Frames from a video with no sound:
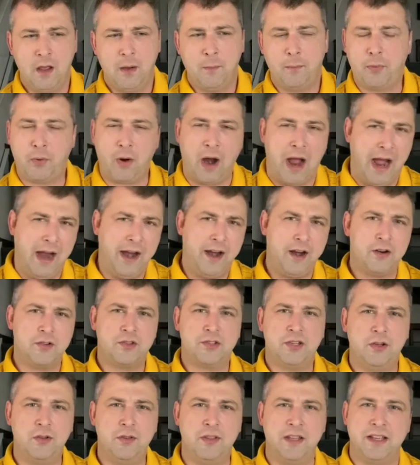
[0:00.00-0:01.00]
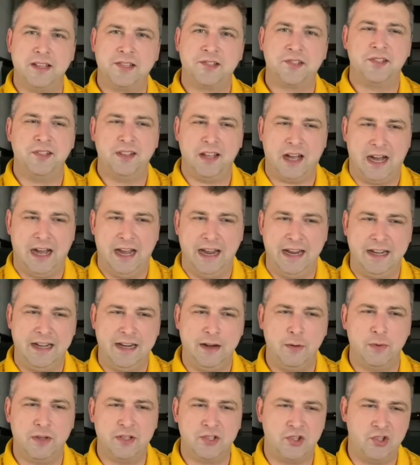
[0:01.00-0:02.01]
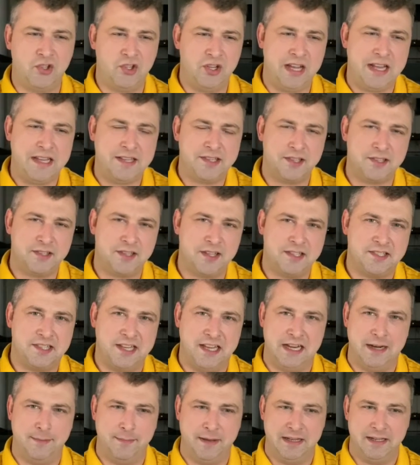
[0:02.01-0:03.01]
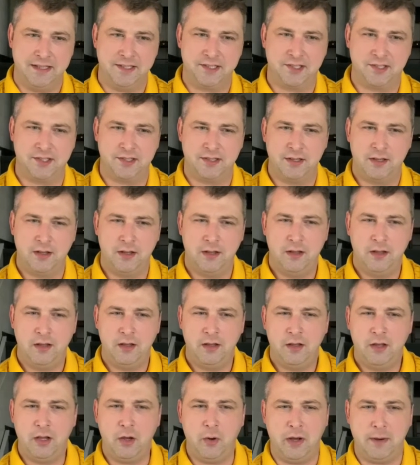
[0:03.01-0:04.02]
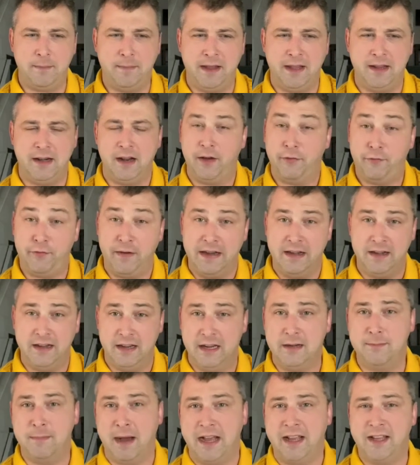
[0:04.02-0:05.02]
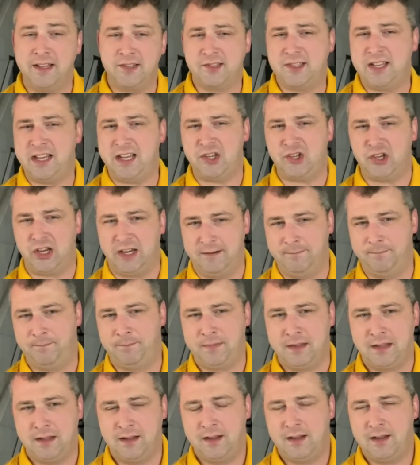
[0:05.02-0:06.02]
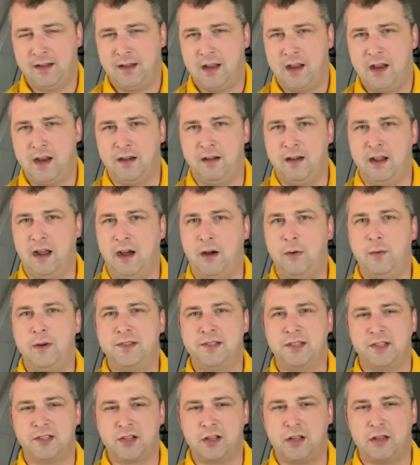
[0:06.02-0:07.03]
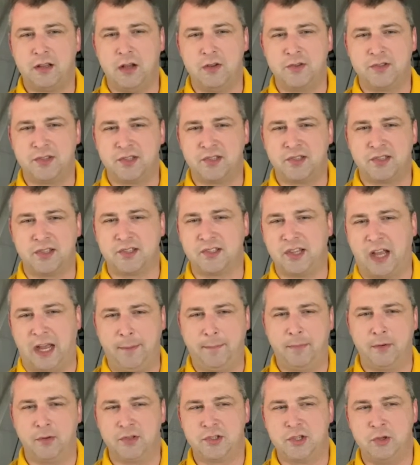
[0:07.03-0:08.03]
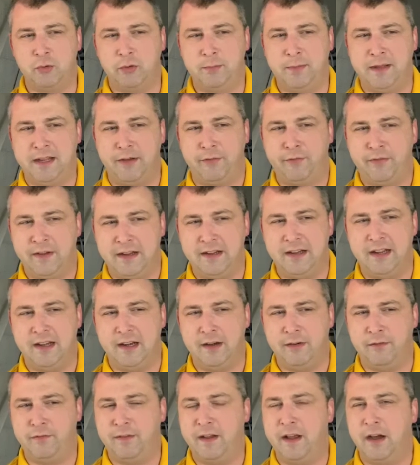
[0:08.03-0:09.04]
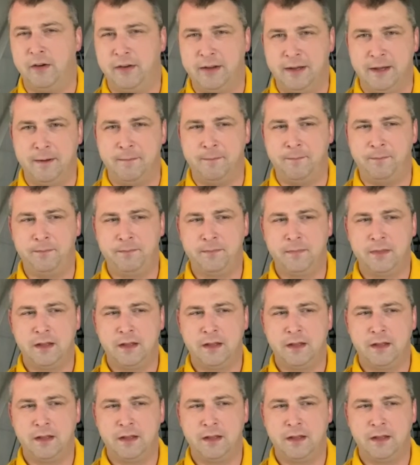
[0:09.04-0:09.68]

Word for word: Prior to this night, it was Jesus' enemies who had been offended by his teaching. Now was his closest disciples who would be offended and fail him.